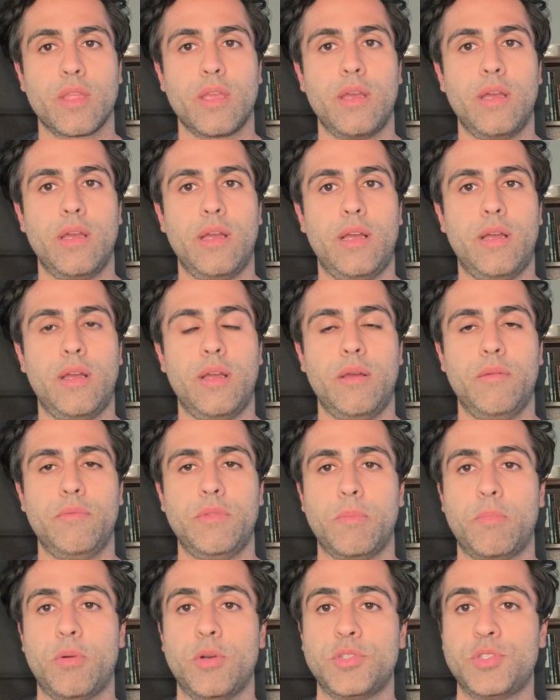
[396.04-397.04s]

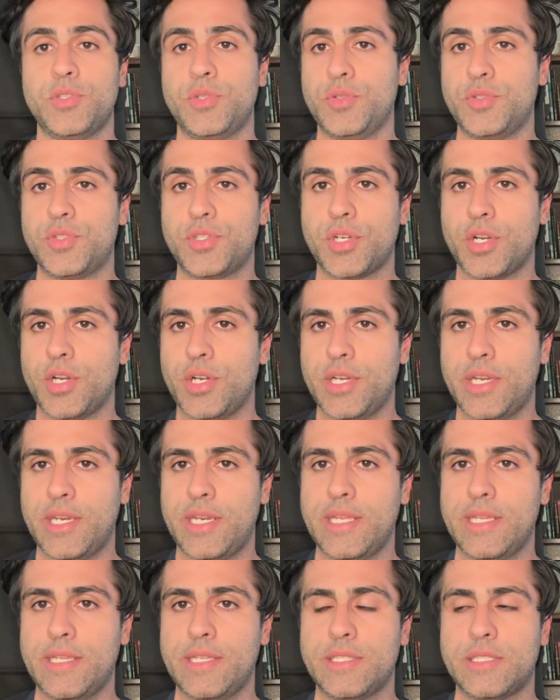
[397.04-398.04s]
the person whose turn it
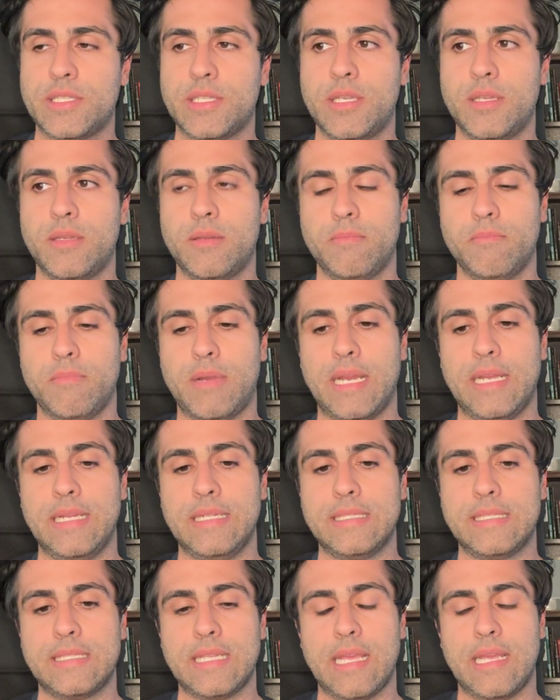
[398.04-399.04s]
is
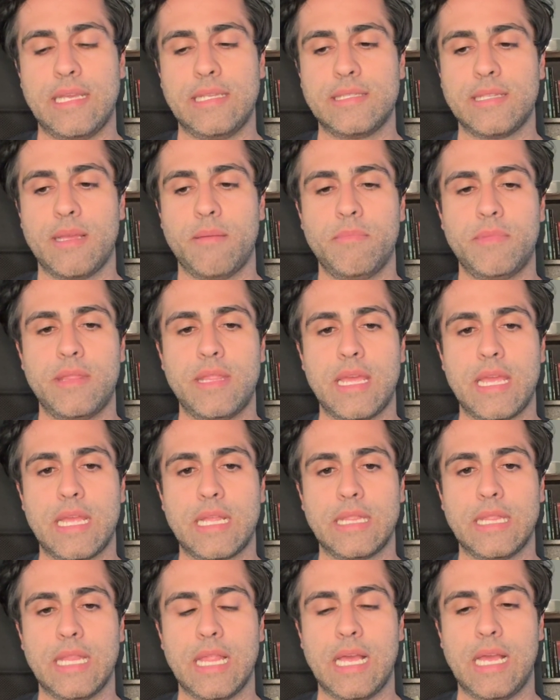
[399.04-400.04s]
might say something
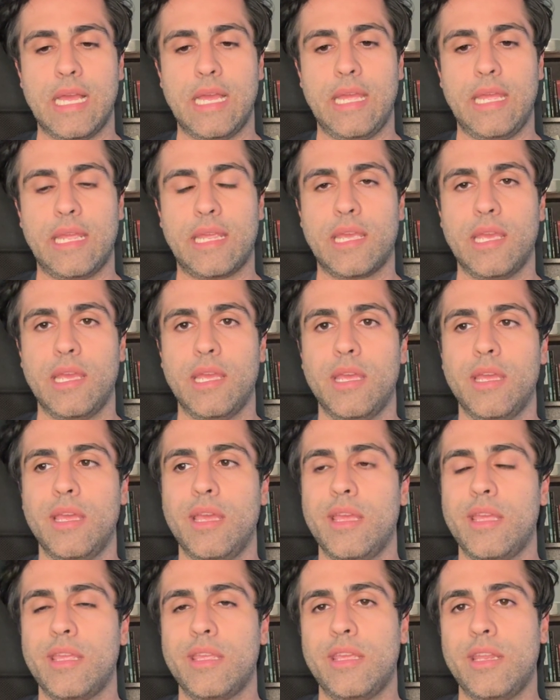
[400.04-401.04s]
like,
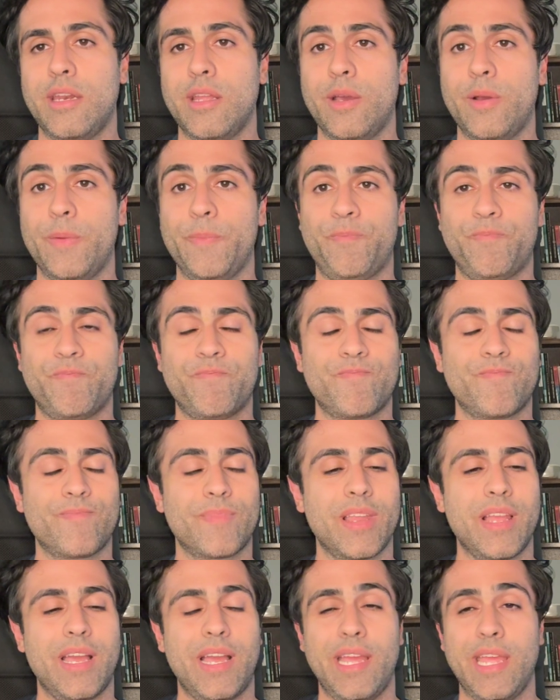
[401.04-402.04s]

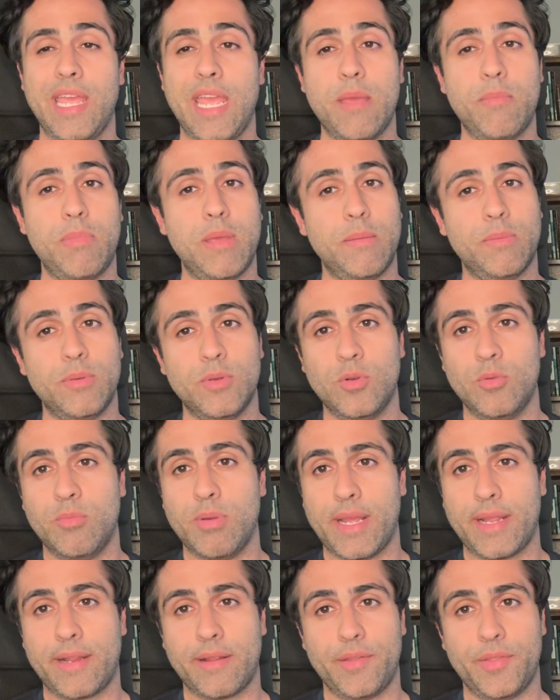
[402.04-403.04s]
I hate people who
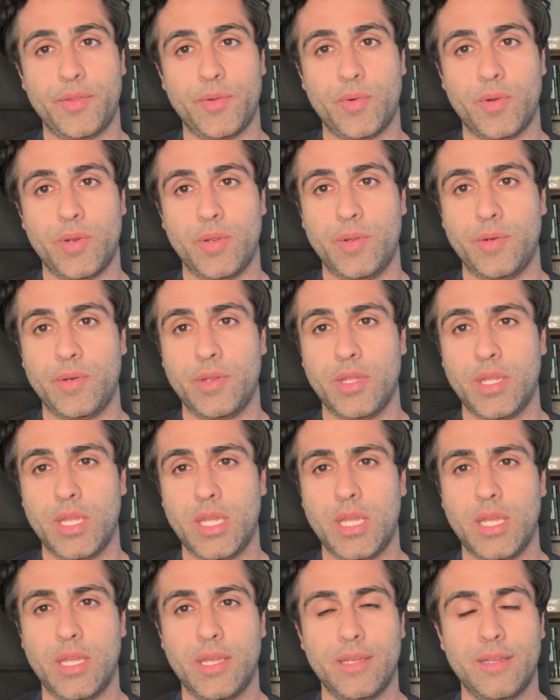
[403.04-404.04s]
bike on the road.
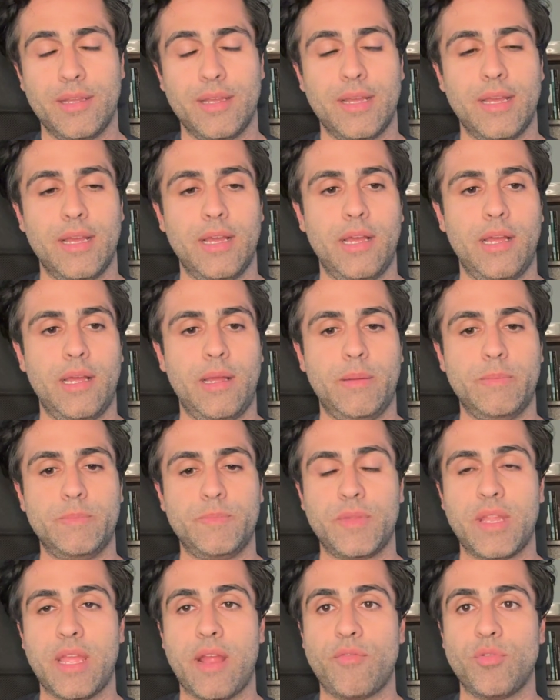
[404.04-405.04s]

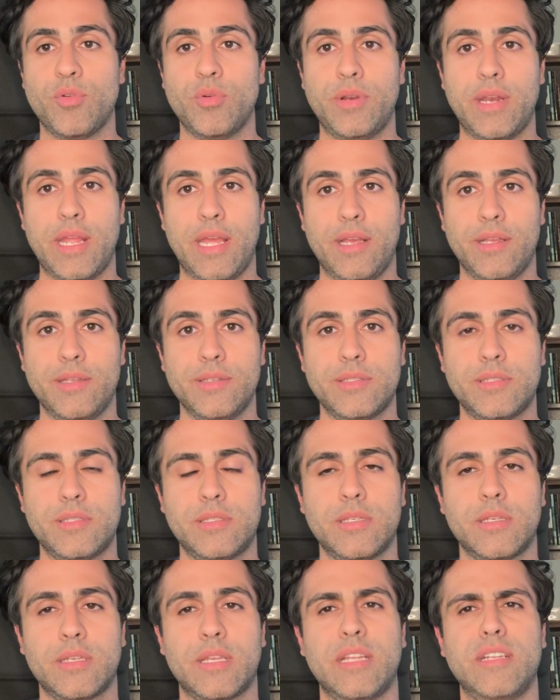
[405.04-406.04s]
Everyone
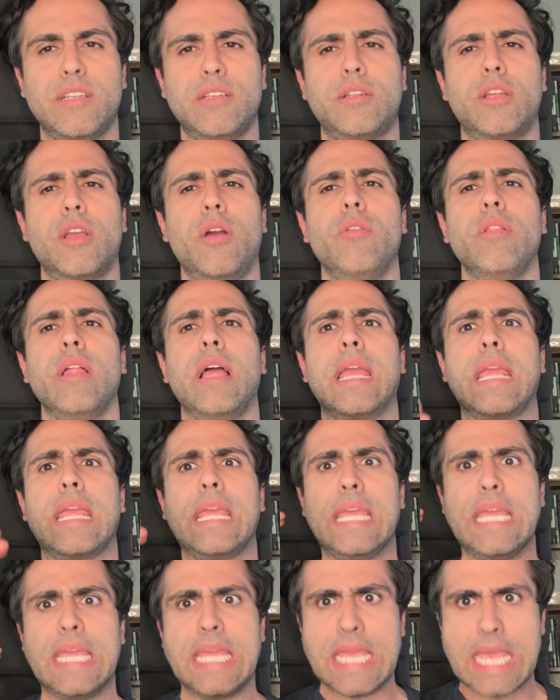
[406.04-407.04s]
else can go like,
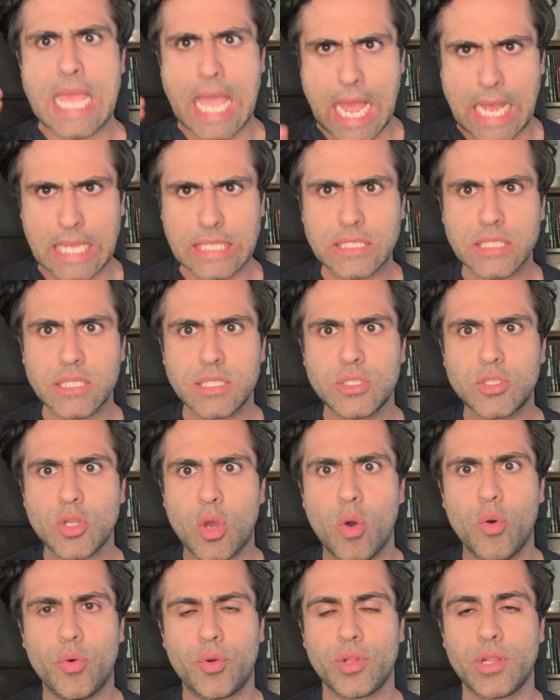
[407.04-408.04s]
yes,
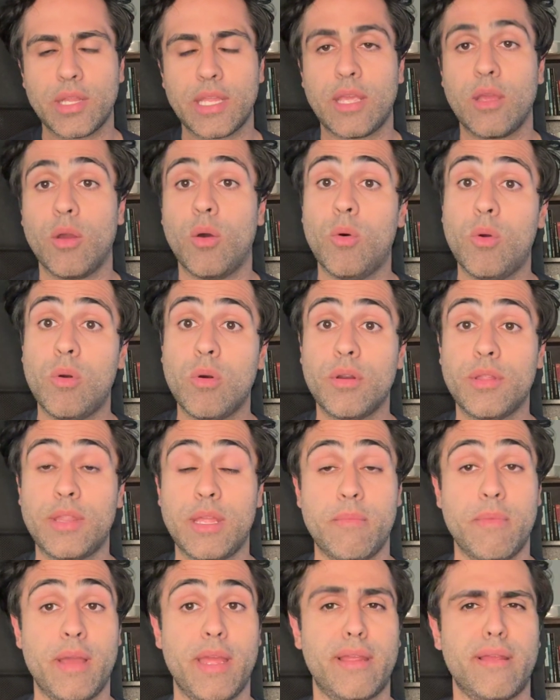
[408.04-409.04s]
totally. Or they
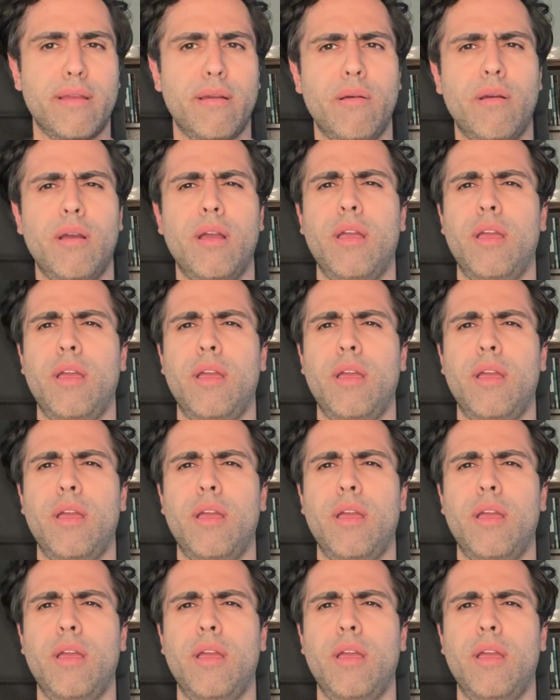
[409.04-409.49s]
might go,